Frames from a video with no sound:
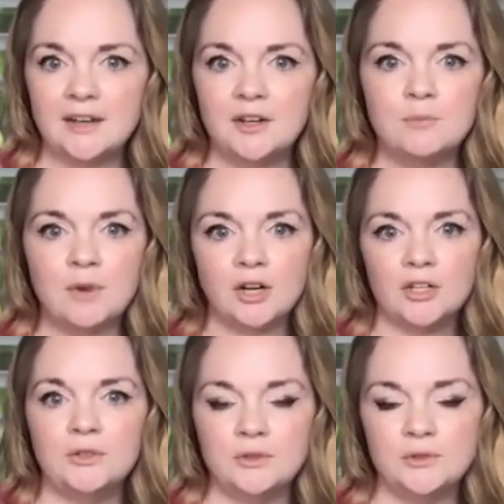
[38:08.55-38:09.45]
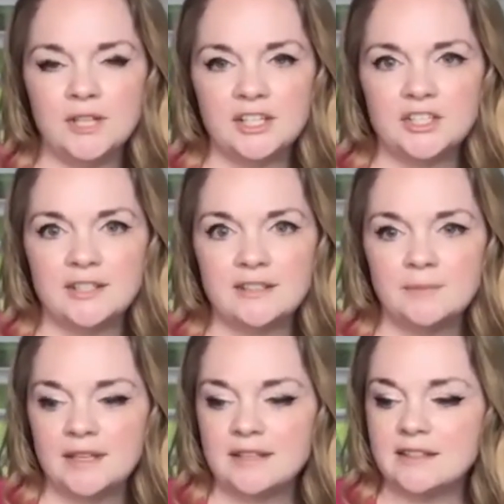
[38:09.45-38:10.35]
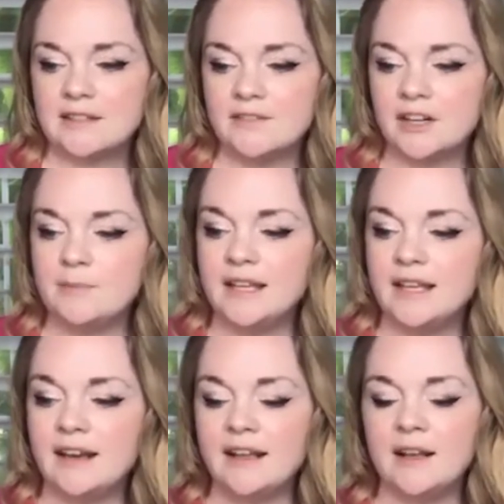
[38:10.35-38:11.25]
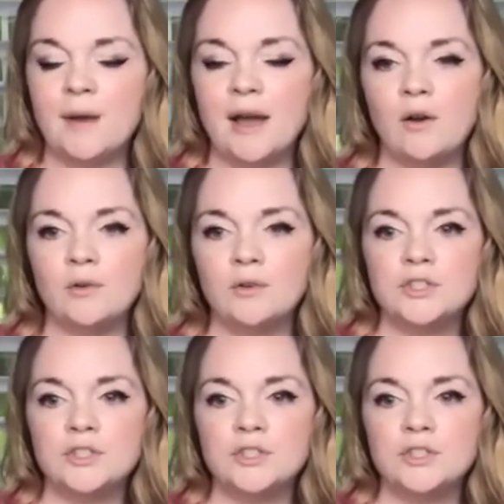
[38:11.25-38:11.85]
I know, Marc, you touched on some things in the very beginning about